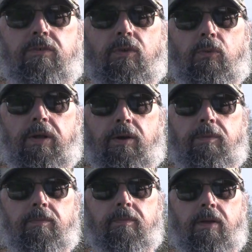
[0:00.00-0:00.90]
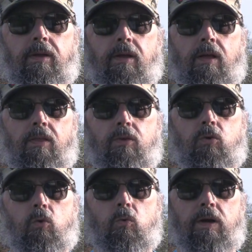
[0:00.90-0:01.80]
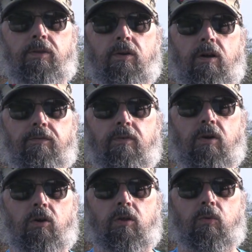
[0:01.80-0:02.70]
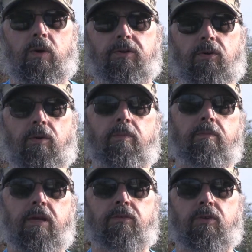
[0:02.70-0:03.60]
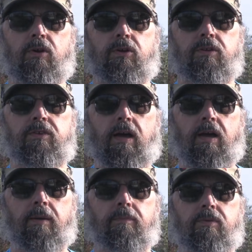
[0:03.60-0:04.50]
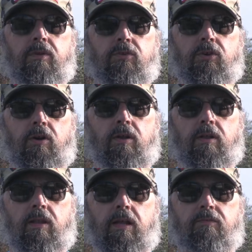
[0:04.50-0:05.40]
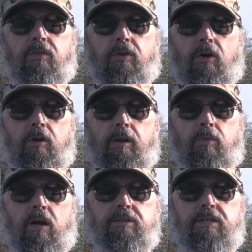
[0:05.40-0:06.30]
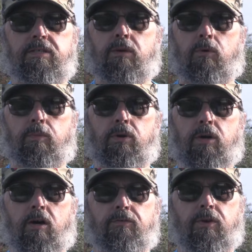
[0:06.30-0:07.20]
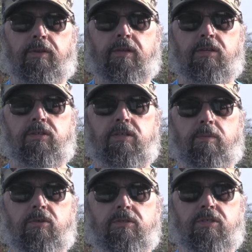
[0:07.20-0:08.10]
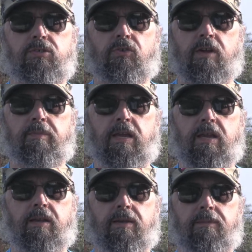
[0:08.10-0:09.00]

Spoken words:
for the winter. The cool weather of early winter makes for a good time to start a lot of the gardening projects that were put off during the summer's extreme heat.